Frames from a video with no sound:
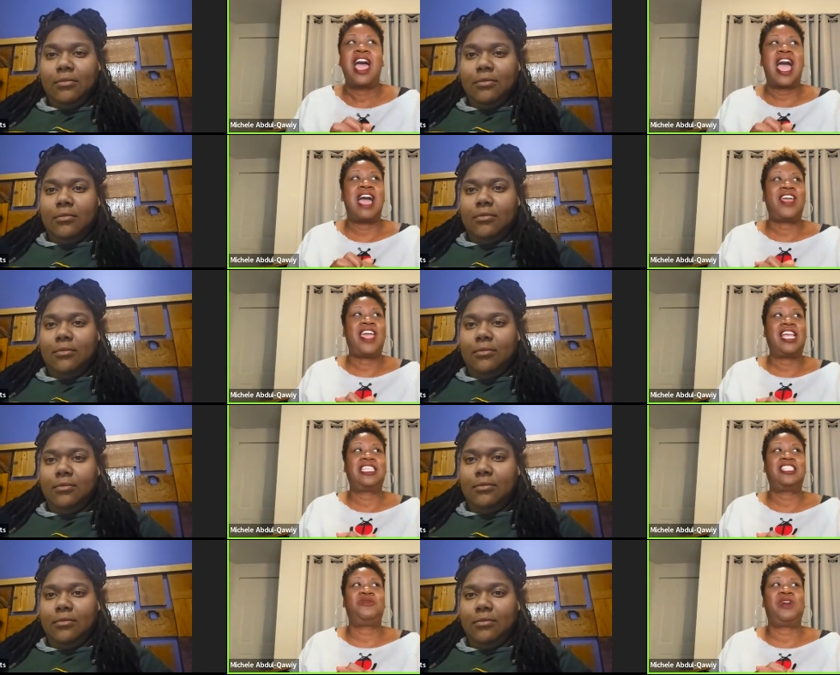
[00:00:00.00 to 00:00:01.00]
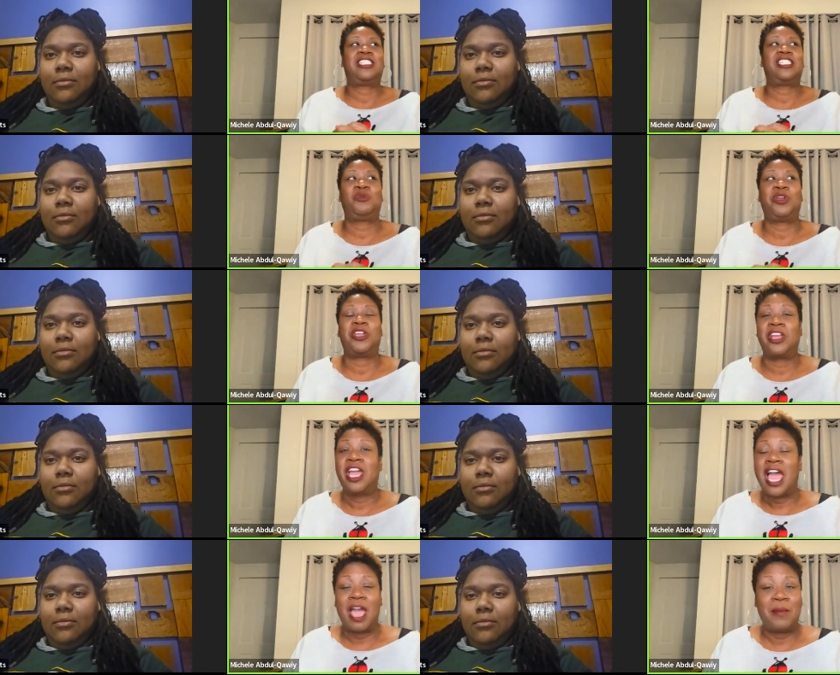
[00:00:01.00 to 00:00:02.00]
Speaker 1: I've had situations where
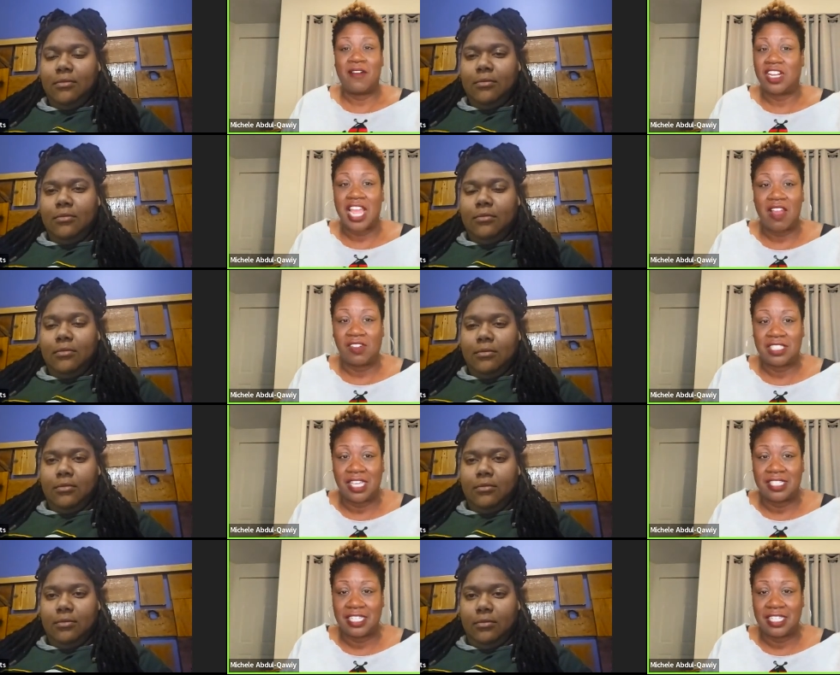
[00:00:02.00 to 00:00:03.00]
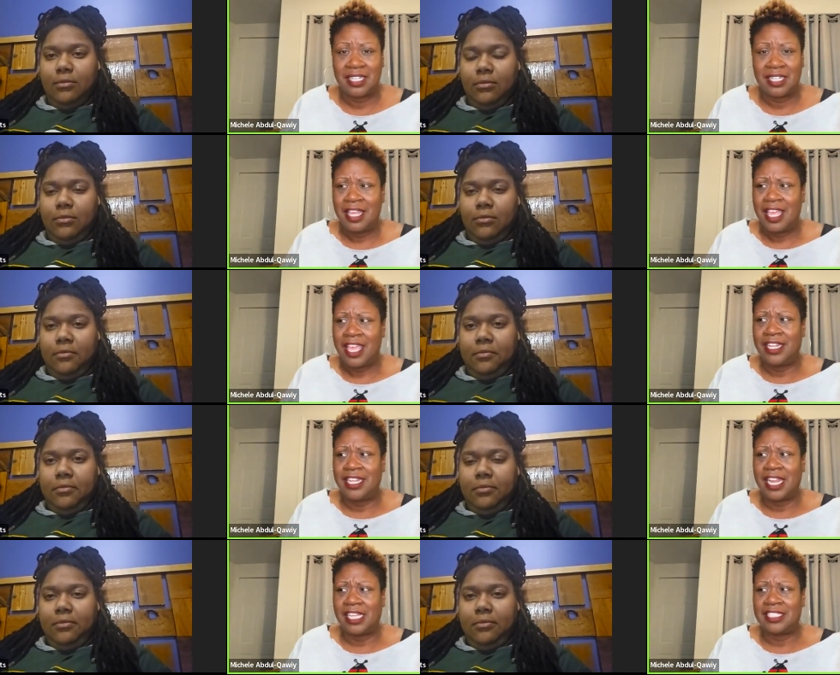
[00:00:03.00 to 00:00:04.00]
I'm having a conversation,
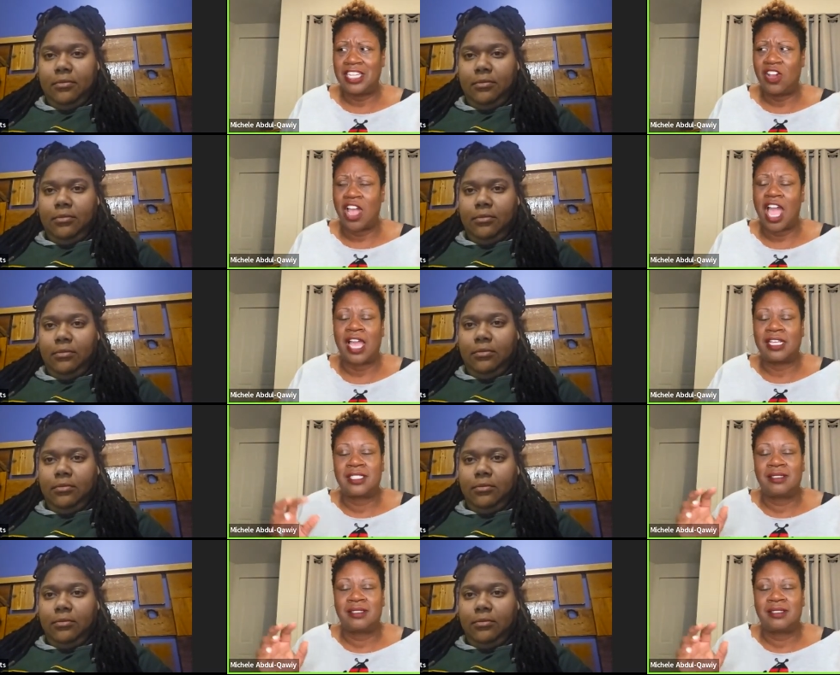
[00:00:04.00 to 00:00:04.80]
and then next thing you know, I